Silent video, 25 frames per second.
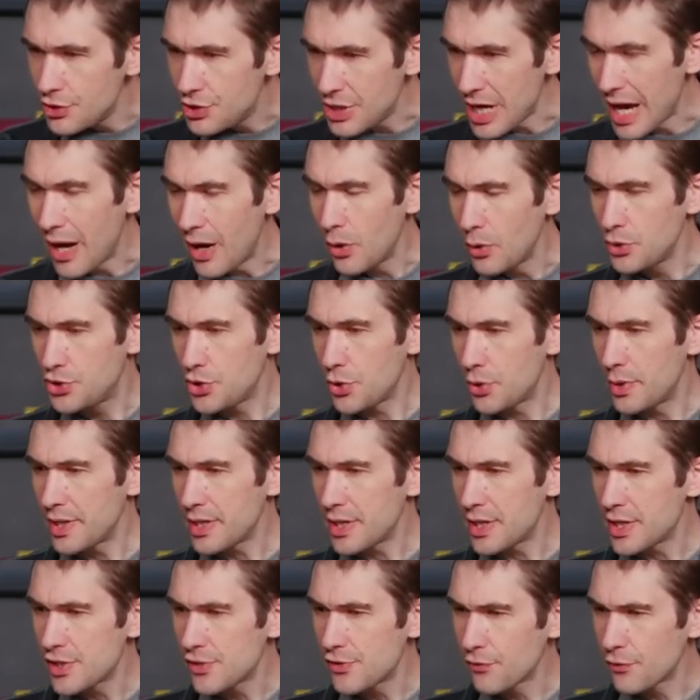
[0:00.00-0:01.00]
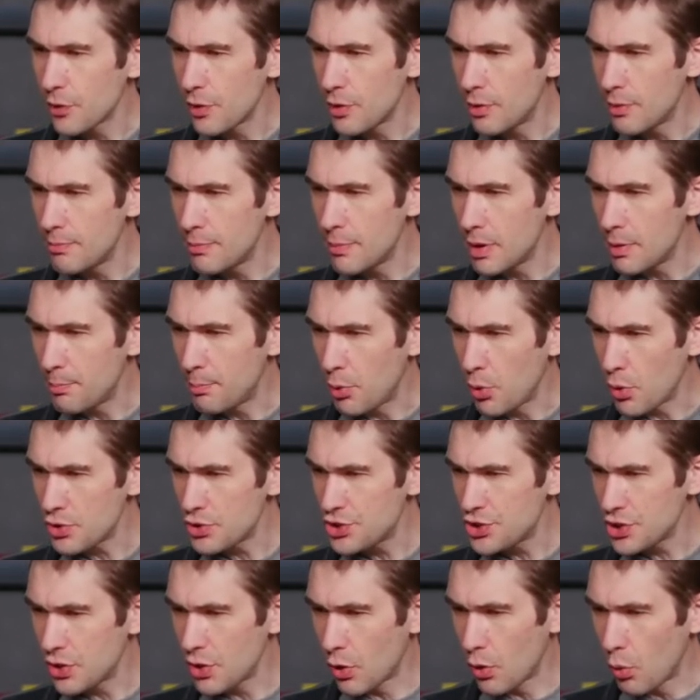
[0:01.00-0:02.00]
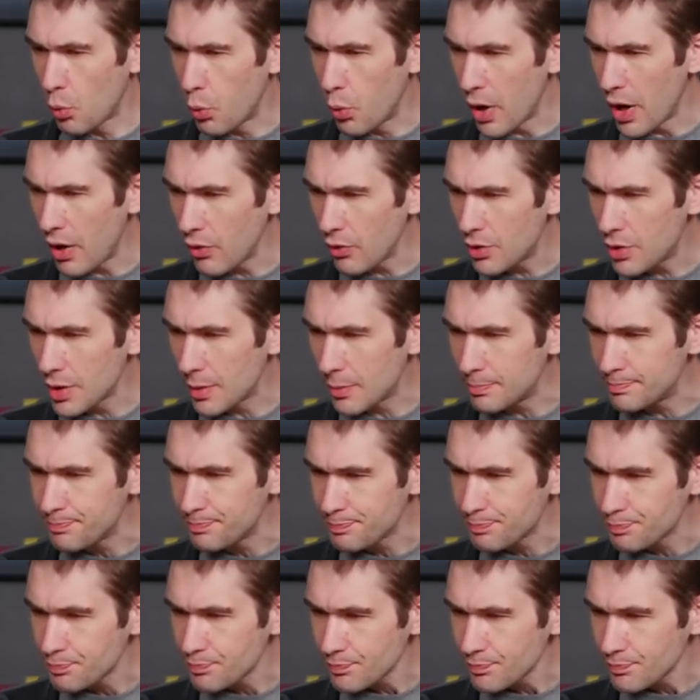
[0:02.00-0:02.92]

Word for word: João joining us from Portugal. Welcome.